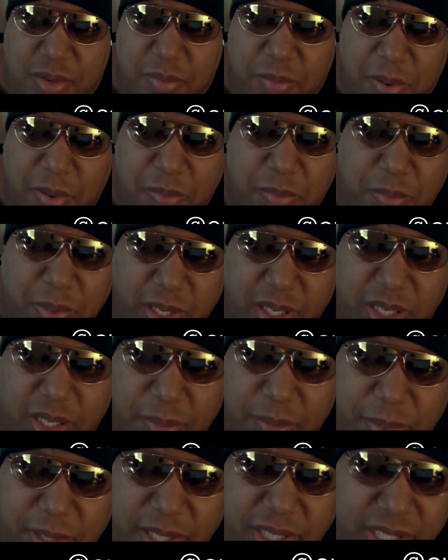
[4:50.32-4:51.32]
But,
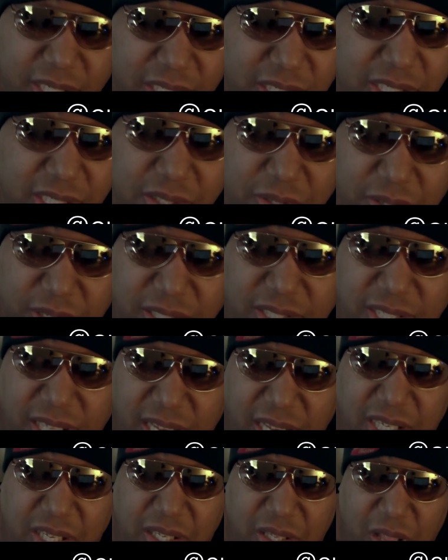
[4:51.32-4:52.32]
but, but this is going to
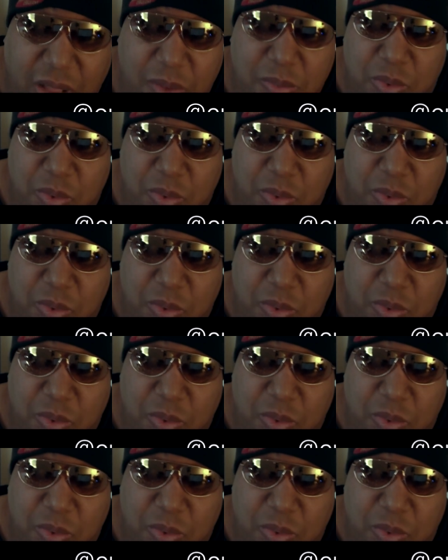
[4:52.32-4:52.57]
take a lot